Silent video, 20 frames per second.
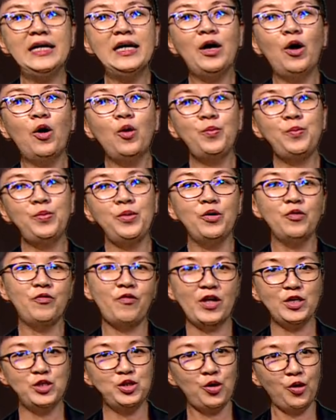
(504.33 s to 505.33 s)
Hope you've
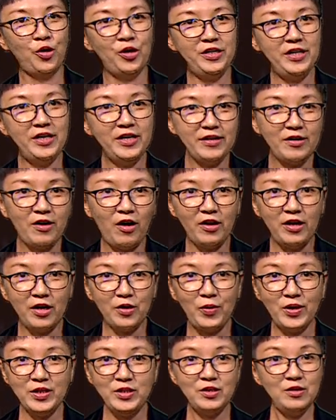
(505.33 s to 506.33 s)
enjoyed it. Got a
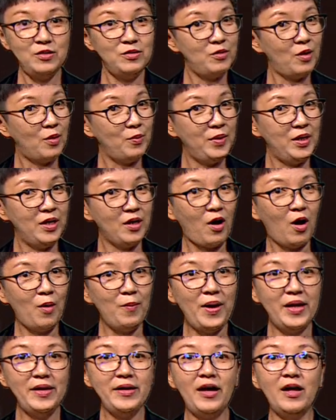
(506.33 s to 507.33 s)
question? Drop me a comment.